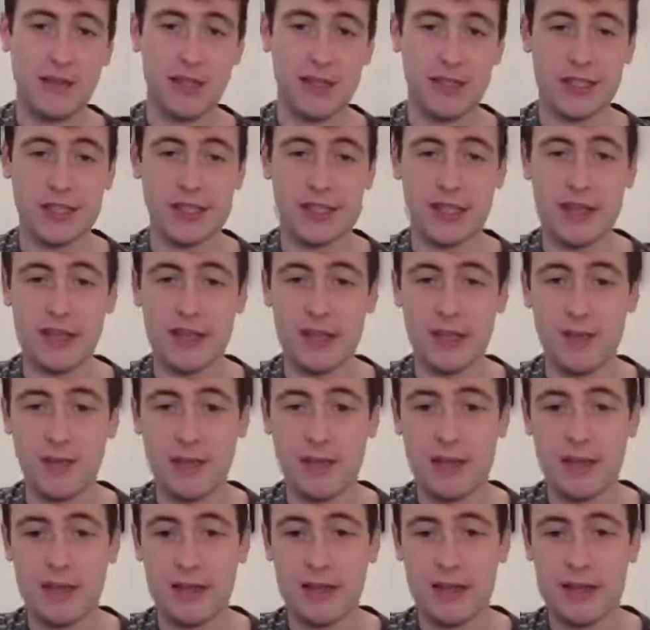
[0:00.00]
guitar.
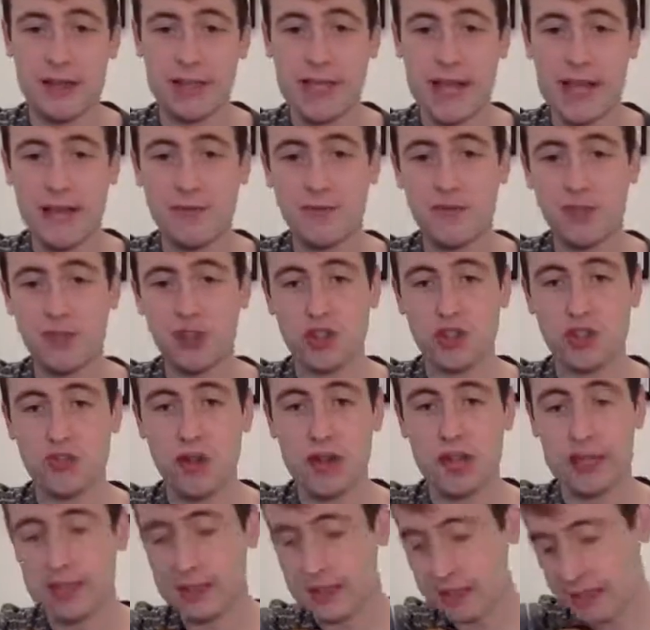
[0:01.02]
Again,
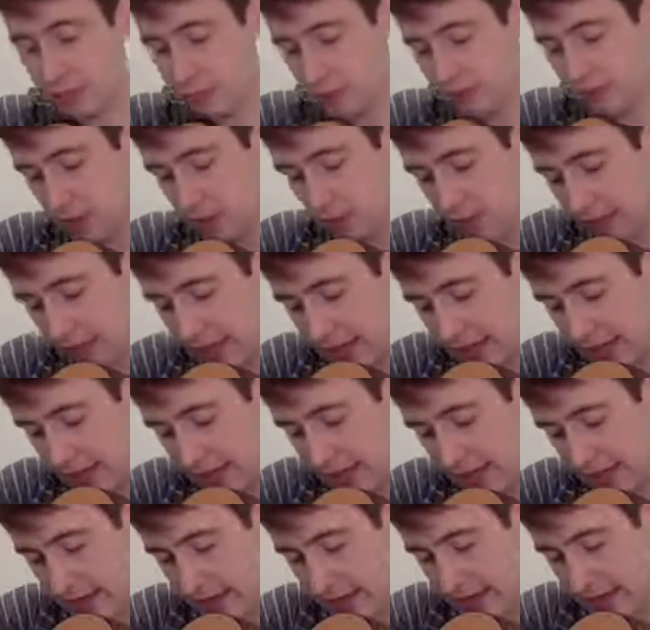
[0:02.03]
strings, we've got
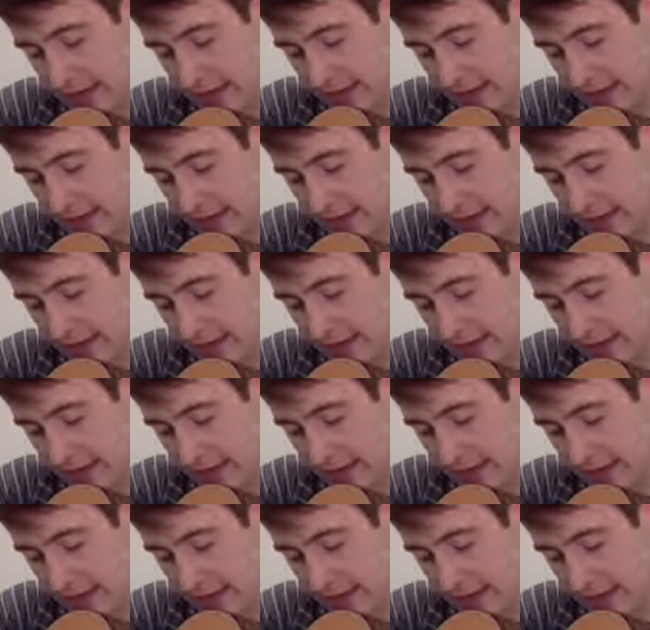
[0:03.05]
E,